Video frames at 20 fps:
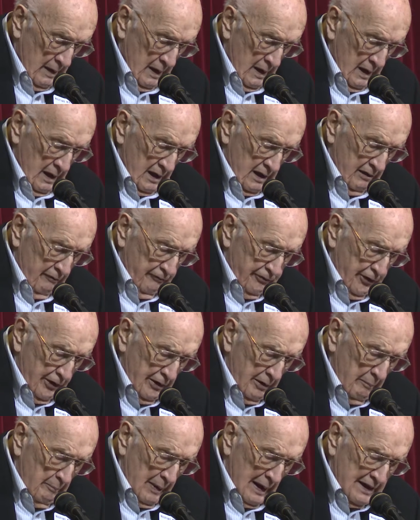Confronted
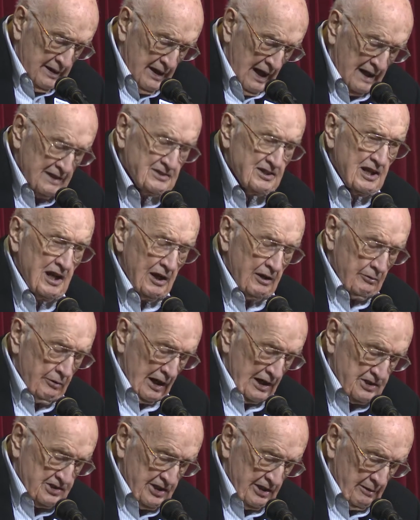by Nazi
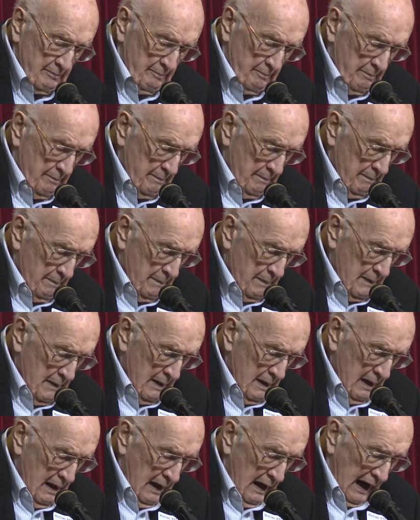aggression,
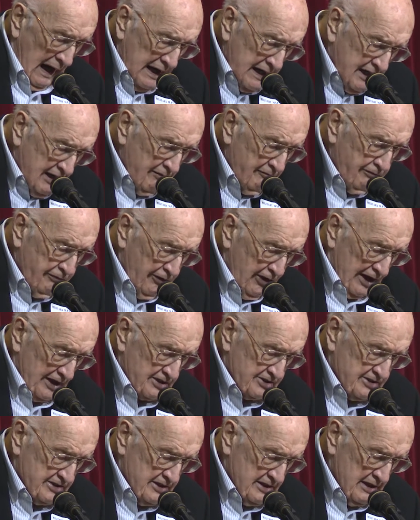I
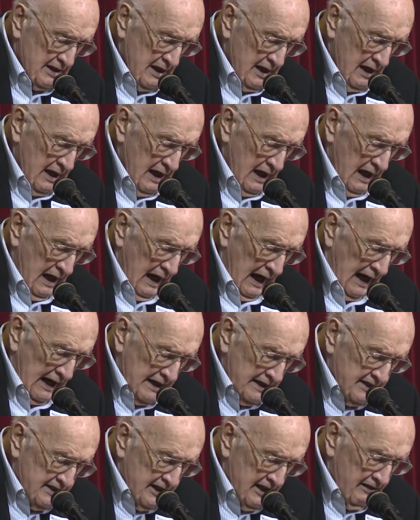confess I
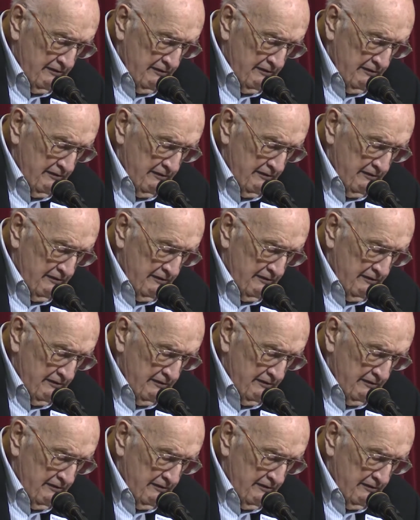did